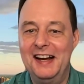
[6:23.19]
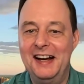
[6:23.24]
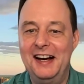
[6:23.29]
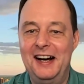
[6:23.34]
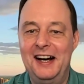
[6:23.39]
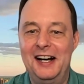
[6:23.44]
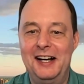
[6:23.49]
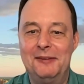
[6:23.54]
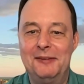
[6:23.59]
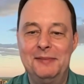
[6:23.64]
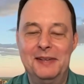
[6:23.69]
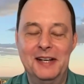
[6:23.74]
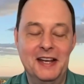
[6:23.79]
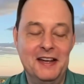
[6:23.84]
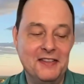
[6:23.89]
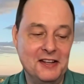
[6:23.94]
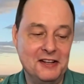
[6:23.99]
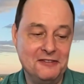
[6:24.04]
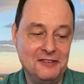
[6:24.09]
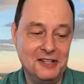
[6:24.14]
Um,
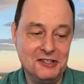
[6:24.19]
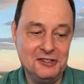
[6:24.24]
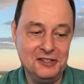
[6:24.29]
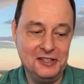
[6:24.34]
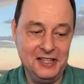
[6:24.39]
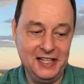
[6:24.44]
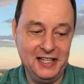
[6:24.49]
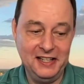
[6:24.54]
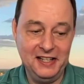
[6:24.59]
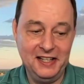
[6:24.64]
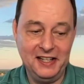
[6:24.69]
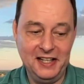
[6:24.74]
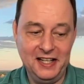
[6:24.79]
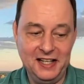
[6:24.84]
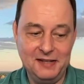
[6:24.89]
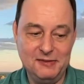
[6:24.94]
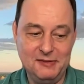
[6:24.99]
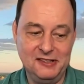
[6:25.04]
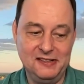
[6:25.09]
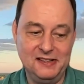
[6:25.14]
and then eventually landing at
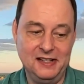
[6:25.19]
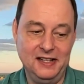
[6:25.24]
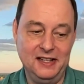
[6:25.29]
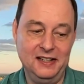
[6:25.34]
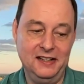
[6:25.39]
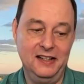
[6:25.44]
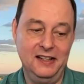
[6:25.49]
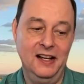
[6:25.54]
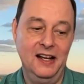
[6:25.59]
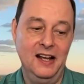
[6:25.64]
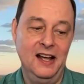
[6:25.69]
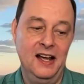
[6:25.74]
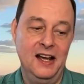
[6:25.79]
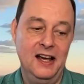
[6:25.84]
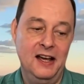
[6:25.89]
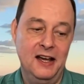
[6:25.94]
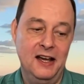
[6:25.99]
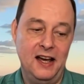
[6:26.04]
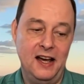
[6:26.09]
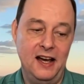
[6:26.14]
Amazon,
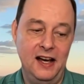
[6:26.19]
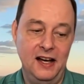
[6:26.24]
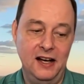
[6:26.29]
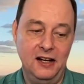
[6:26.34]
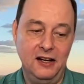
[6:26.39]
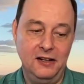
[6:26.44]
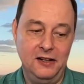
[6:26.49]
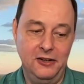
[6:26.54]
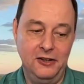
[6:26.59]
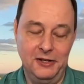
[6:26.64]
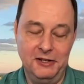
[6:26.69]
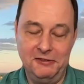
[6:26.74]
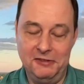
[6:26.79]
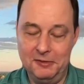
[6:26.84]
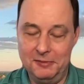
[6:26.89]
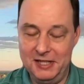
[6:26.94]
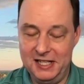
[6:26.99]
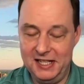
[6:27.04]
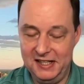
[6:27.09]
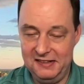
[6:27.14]
uh, going
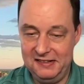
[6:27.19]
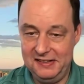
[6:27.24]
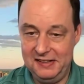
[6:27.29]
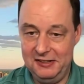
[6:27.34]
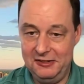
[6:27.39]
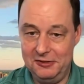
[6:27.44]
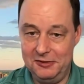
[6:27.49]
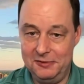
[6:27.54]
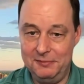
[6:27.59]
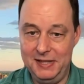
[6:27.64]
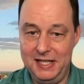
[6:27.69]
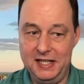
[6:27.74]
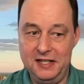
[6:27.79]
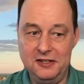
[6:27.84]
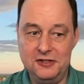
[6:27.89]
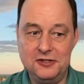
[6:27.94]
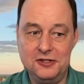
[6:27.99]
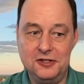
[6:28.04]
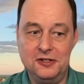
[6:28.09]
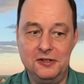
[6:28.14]
from an IC to a
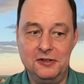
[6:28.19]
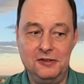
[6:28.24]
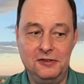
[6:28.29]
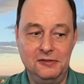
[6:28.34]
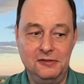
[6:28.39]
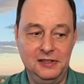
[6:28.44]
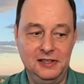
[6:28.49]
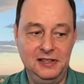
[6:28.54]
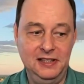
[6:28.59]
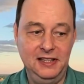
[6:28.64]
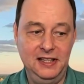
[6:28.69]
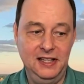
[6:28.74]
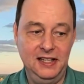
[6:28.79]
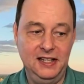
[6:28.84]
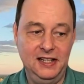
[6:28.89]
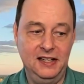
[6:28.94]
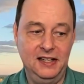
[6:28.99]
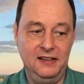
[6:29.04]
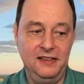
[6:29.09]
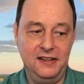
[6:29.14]
manager,
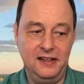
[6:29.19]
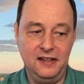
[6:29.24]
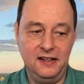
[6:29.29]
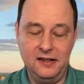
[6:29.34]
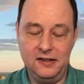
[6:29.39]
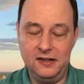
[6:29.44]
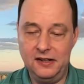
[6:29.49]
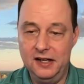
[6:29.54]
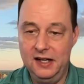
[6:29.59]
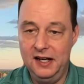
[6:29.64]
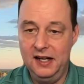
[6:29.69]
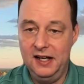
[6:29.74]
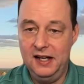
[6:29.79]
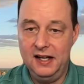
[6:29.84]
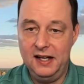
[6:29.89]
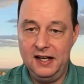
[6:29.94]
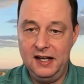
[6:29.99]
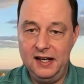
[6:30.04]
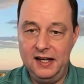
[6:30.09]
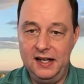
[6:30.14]
leading their
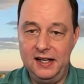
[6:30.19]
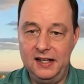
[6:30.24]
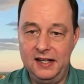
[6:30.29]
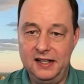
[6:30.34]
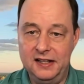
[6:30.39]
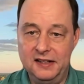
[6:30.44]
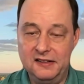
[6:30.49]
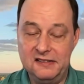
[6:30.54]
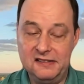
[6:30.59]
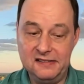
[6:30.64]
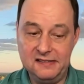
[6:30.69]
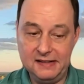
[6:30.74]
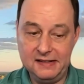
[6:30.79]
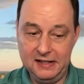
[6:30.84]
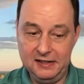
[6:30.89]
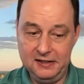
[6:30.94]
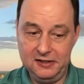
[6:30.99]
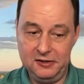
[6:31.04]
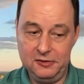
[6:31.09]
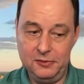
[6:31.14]
uh,
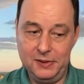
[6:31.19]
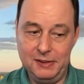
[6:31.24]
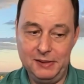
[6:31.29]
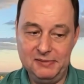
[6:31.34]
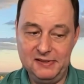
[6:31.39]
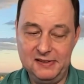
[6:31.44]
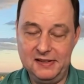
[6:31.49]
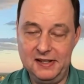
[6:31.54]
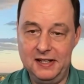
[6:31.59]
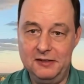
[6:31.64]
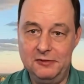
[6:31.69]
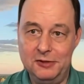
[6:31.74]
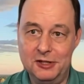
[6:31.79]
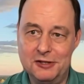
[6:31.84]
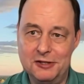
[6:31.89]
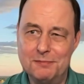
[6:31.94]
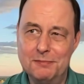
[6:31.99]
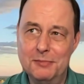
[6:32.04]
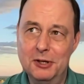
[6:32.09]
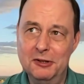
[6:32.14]
seller website,
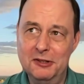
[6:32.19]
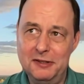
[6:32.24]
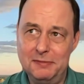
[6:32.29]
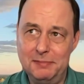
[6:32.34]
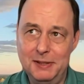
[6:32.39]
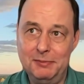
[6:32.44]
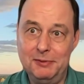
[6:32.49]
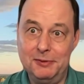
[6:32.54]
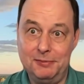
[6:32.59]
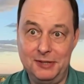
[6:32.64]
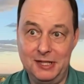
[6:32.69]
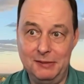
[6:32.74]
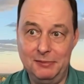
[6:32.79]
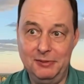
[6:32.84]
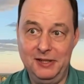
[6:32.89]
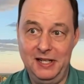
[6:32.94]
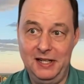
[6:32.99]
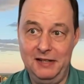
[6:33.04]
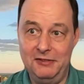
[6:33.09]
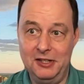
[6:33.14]
which most people
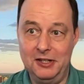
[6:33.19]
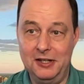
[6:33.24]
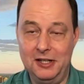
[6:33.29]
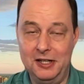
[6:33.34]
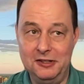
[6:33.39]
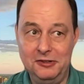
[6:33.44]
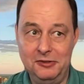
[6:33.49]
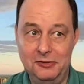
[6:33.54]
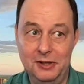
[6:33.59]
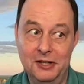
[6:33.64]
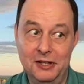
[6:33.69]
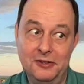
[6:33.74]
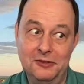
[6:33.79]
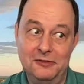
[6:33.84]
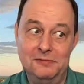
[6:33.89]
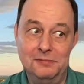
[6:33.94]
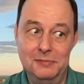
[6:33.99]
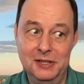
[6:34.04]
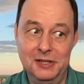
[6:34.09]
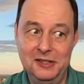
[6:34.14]
probably haven't gone to,
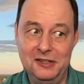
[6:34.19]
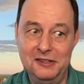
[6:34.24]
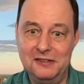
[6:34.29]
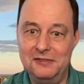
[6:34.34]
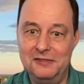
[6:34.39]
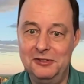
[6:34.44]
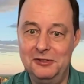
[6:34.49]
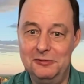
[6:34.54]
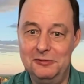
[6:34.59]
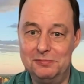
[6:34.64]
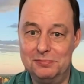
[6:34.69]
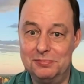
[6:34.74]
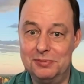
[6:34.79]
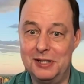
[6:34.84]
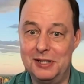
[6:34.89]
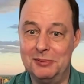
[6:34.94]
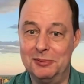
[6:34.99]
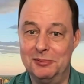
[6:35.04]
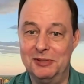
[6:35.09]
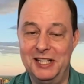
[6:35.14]
although millions of you
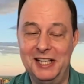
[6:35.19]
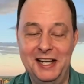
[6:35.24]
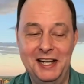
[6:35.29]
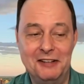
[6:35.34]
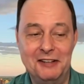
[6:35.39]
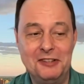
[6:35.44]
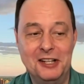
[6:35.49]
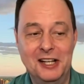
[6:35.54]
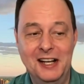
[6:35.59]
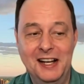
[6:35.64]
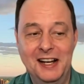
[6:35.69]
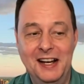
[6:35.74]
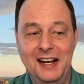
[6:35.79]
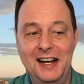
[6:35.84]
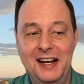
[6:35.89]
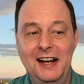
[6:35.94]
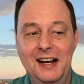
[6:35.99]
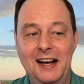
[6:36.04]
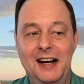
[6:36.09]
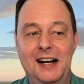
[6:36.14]
probably have.
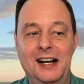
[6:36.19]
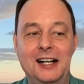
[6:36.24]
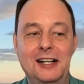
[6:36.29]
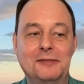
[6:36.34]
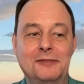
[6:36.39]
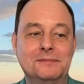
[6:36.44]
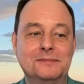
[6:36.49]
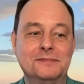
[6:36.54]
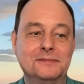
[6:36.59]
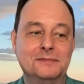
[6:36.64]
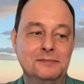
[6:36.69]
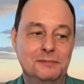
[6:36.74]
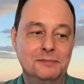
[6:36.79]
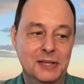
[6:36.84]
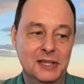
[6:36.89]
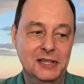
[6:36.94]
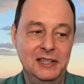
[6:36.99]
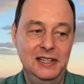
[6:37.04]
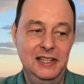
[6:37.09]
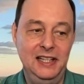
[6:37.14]
Um,
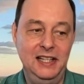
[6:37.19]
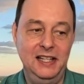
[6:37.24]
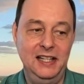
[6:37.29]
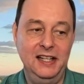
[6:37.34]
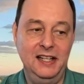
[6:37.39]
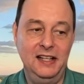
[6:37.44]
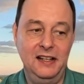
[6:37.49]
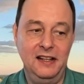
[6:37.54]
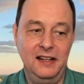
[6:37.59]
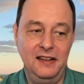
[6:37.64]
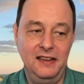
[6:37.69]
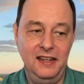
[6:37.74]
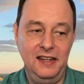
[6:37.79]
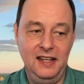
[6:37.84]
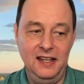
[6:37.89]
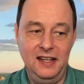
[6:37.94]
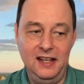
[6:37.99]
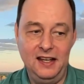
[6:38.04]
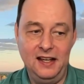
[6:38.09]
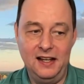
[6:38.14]
but leading
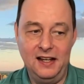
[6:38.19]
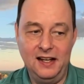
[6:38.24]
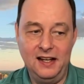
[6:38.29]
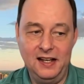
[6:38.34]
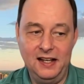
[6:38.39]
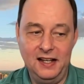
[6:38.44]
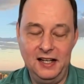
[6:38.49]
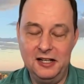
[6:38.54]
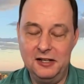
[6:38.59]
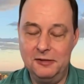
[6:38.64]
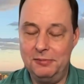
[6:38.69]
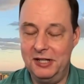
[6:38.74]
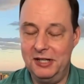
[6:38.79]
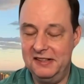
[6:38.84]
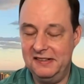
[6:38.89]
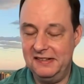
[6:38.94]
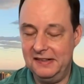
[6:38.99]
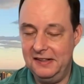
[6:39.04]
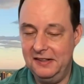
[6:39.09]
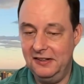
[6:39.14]
the uh,
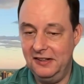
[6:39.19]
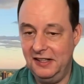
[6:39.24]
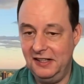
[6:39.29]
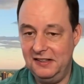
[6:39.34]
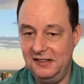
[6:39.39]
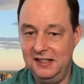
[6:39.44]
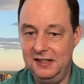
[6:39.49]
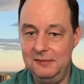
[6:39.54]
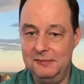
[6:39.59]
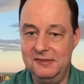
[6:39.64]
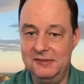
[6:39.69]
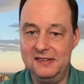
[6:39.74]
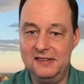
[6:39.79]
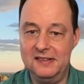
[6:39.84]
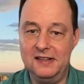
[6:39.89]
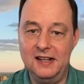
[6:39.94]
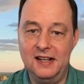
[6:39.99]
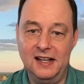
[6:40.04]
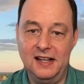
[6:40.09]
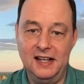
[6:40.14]
enterprise security
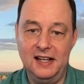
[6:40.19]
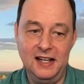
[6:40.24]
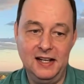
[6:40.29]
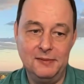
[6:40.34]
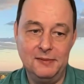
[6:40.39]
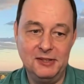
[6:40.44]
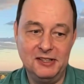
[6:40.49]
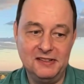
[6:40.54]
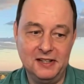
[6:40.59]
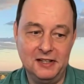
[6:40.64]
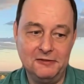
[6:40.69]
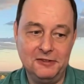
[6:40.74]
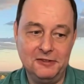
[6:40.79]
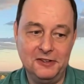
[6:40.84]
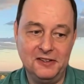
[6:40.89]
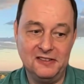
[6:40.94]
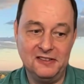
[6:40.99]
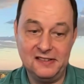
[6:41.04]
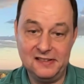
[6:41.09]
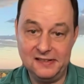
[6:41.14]
teams uh, at Amazon
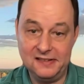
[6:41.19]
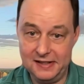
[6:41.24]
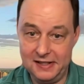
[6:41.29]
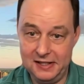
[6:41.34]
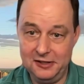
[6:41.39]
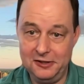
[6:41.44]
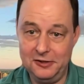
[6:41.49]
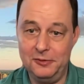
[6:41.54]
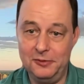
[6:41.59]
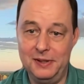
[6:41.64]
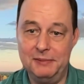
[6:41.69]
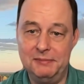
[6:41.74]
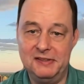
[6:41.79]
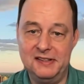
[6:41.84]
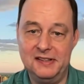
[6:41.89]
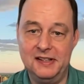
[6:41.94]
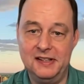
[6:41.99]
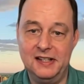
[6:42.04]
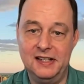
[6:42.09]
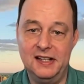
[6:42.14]
for their seller
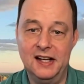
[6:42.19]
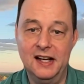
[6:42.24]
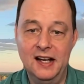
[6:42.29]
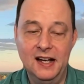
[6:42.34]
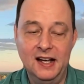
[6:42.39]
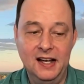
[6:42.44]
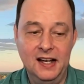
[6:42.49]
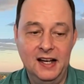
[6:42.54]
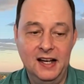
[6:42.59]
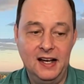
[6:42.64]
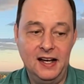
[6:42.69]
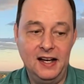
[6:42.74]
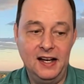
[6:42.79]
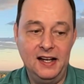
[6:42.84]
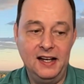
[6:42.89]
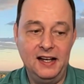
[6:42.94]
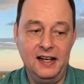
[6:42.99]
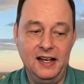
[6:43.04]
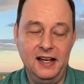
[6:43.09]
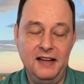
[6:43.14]
website
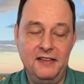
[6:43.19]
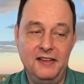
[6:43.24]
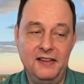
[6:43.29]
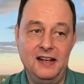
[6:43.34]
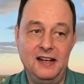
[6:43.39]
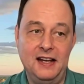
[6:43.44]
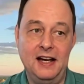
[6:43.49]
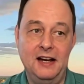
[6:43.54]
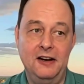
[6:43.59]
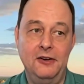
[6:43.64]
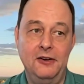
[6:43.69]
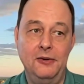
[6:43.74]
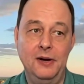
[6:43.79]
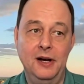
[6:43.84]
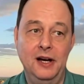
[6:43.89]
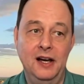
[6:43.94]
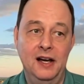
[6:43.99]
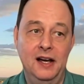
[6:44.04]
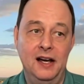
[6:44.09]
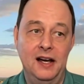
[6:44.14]
uh, and then
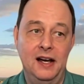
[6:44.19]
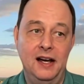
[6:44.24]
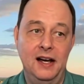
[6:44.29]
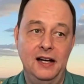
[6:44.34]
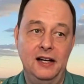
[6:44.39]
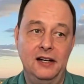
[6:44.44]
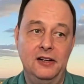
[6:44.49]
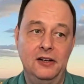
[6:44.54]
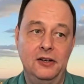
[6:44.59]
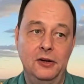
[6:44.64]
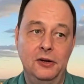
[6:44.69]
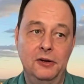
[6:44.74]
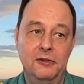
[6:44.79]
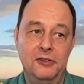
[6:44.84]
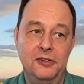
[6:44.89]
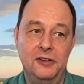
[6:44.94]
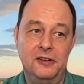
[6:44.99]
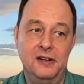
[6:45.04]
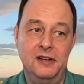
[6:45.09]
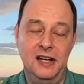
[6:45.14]
now uh,
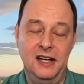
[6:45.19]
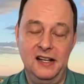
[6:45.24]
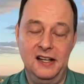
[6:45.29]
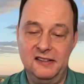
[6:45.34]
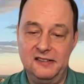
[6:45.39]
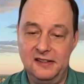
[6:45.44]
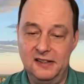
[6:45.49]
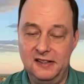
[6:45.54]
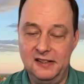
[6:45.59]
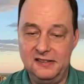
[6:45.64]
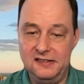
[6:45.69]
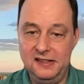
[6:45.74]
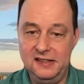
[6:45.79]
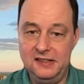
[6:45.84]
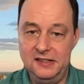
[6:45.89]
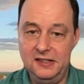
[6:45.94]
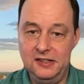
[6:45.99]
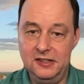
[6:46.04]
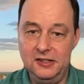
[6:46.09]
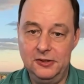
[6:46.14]
over as a
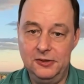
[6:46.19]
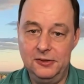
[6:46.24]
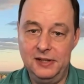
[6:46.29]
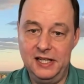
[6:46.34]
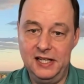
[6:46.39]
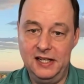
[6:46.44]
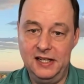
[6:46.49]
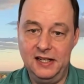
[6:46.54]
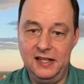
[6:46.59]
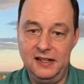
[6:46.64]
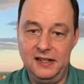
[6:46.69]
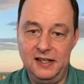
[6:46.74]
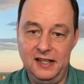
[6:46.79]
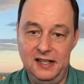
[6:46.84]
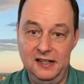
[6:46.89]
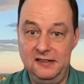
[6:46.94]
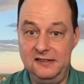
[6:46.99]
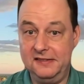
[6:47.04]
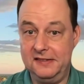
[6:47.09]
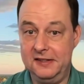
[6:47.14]
CTO at
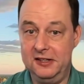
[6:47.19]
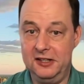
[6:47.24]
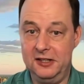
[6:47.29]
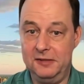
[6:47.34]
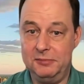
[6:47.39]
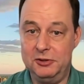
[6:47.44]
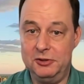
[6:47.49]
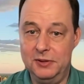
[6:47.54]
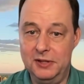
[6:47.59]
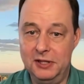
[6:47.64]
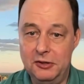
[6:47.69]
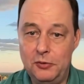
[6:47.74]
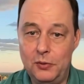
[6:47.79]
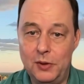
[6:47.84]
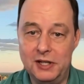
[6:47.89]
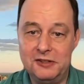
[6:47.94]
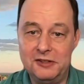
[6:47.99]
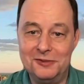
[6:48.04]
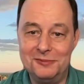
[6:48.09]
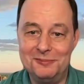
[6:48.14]
a startup doing
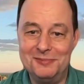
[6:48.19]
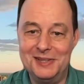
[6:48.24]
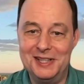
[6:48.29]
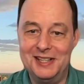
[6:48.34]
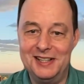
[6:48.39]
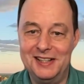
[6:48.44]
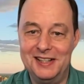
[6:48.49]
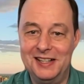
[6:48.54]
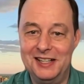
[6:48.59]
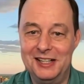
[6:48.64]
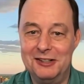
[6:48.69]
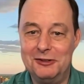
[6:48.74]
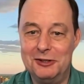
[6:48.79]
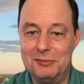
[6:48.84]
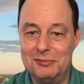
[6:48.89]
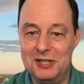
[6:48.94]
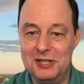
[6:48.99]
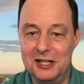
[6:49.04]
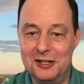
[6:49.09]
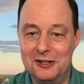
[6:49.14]
quantum uh,
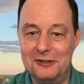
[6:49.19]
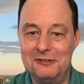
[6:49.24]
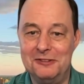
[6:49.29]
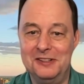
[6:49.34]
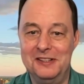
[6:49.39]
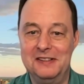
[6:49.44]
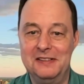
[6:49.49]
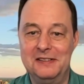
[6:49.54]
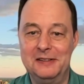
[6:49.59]
cryptography.